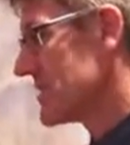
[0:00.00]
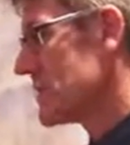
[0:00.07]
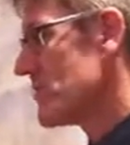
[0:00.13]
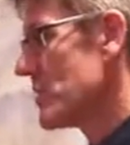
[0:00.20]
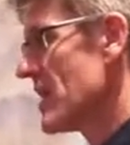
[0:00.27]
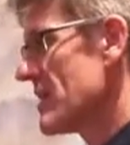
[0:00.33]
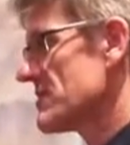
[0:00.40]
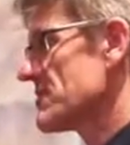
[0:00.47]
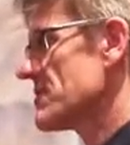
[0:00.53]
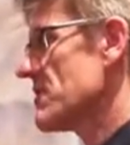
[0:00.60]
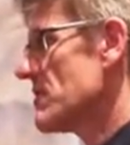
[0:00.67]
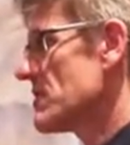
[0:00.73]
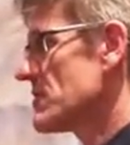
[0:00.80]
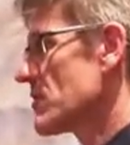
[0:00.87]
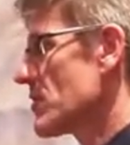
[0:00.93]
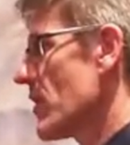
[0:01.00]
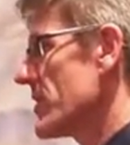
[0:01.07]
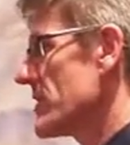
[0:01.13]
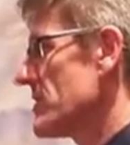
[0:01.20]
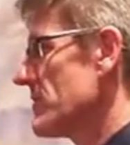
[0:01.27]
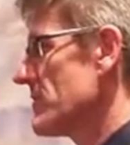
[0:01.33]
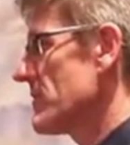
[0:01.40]
is if you get certain
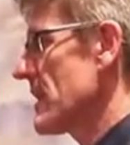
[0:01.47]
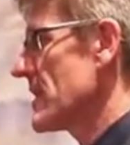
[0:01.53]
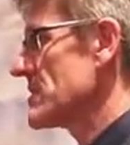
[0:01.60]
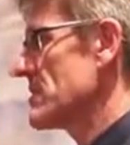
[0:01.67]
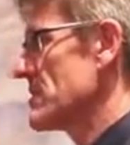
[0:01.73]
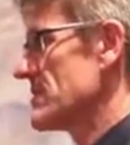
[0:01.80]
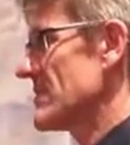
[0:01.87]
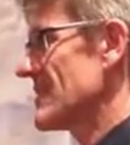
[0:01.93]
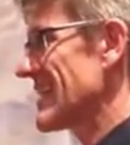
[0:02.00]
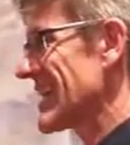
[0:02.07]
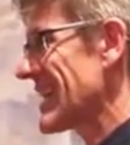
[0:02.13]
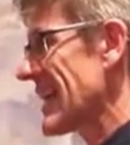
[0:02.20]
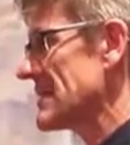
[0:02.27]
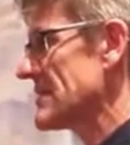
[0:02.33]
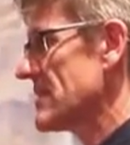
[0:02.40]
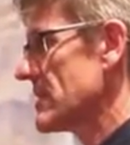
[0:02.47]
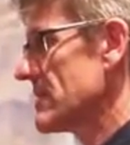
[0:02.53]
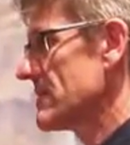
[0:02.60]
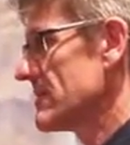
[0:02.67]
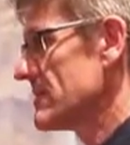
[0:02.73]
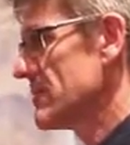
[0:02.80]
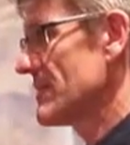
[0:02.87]
chronic infections, and the classic,
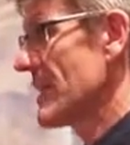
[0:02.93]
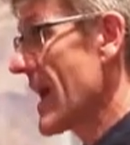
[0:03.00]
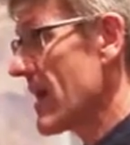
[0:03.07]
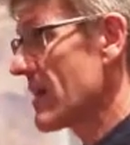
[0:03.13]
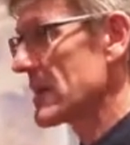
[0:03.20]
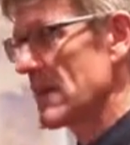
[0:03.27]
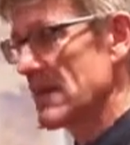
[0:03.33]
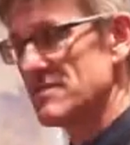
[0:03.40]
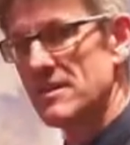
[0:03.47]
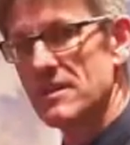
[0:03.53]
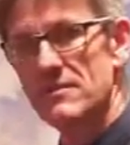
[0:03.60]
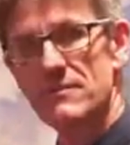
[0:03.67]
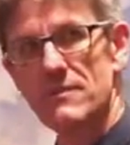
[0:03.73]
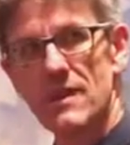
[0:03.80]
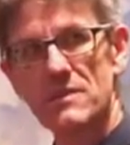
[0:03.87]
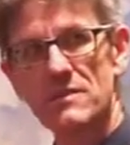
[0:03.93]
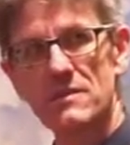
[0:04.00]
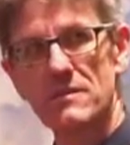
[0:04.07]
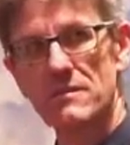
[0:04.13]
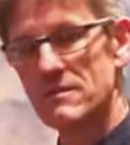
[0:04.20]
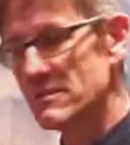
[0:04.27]
or now classic infection